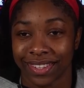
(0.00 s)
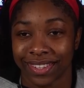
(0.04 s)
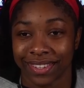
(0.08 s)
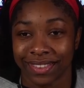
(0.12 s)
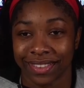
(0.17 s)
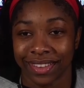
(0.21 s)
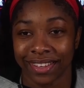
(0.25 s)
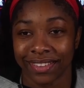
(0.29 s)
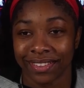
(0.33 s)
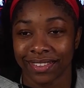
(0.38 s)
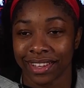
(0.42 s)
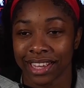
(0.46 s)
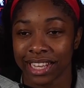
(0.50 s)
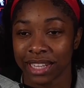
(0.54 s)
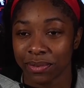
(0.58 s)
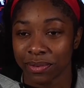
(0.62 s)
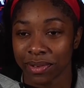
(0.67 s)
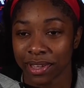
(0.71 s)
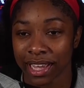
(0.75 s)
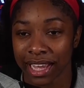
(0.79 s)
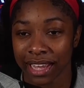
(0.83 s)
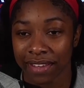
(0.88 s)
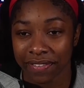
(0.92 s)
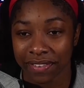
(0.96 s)
That says we
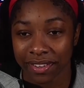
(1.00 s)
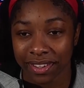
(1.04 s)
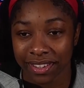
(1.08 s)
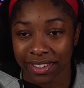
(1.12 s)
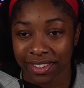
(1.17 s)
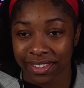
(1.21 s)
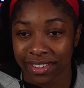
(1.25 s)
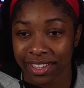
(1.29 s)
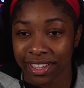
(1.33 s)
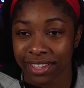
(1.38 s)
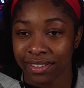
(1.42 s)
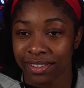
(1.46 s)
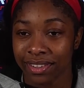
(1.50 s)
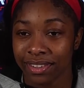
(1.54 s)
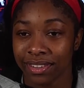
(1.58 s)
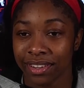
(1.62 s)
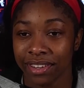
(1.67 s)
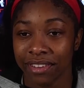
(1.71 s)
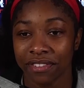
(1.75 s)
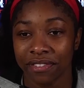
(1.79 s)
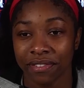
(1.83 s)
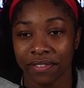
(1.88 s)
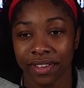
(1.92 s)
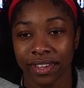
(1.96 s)
have a stingy
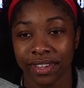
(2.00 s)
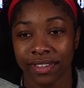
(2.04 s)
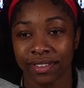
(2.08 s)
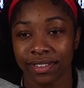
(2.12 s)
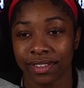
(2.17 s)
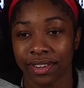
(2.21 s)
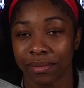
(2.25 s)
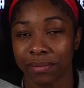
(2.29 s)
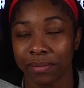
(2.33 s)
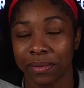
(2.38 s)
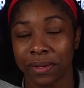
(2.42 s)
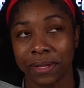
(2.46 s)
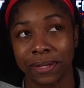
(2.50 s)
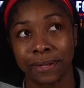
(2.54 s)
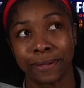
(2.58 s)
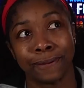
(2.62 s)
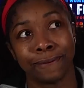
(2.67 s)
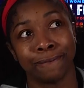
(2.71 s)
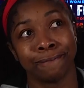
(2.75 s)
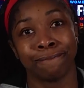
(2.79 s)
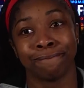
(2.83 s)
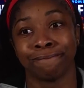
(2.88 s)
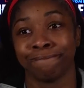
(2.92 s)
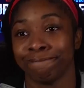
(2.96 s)
defense. I
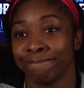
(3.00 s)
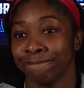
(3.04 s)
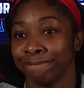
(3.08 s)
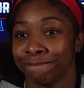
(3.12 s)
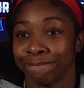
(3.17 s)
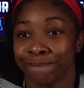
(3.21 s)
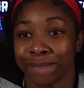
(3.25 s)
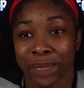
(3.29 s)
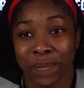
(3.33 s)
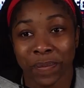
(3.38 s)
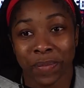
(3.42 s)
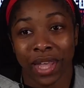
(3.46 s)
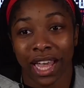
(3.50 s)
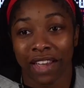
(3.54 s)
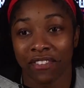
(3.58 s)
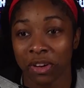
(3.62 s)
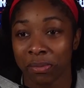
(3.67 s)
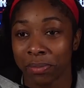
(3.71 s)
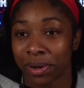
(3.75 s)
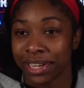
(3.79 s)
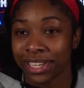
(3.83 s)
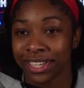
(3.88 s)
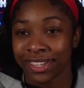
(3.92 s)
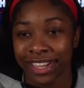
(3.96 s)
mean,
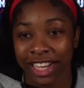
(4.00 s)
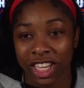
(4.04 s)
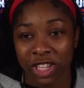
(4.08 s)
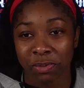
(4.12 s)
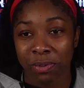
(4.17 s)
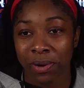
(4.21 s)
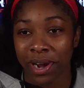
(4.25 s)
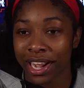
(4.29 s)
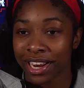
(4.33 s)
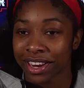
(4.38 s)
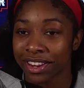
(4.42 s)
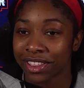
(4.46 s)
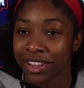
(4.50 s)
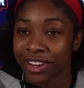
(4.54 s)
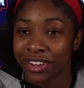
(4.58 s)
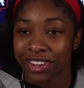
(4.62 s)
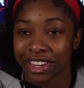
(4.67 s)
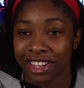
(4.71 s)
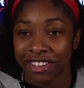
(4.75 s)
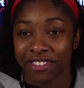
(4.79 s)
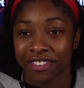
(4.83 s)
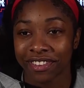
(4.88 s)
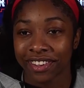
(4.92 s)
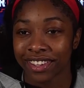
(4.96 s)
everybody takes pride in their
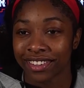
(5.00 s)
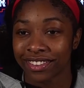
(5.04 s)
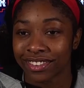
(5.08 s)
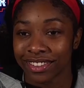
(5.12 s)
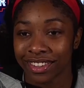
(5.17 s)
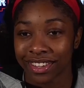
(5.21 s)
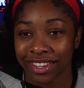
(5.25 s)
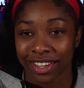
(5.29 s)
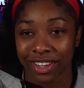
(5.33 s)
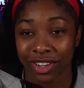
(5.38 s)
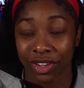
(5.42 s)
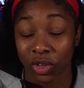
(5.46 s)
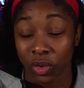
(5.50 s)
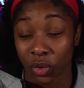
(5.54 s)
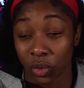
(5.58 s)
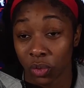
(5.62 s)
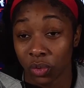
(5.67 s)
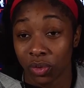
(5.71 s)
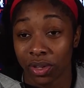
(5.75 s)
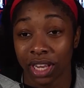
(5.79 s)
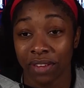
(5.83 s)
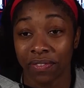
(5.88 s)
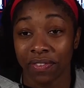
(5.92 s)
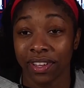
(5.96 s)
defense, and you
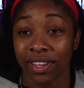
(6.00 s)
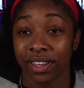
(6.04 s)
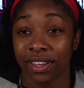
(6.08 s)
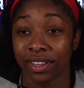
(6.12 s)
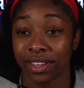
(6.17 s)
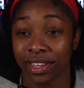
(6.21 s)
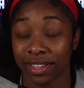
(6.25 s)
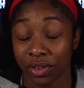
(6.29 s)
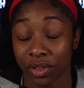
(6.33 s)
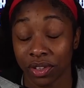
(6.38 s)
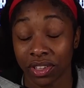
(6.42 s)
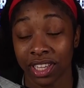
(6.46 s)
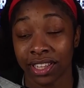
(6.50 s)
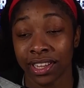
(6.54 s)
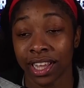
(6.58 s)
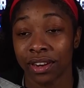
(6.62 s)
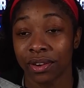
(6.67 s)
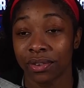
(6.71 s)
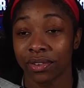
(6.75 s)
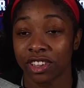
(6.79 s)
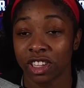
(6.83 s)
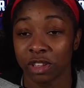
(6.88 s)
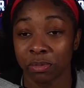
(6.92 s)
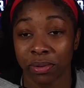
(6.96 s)
definitely seen that on
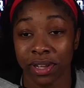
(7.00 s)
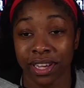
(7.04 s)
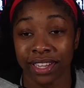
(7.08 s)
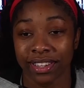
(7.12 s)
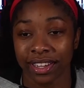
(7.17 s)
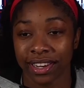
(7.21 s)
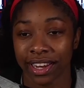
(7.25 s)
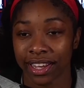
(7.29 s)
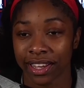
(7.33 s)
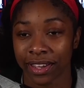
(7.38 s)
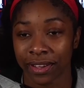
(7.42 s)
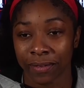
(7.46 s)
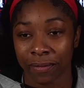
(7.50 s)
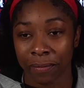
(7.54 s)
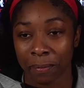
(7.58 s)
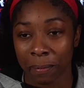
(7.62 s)
display tonight.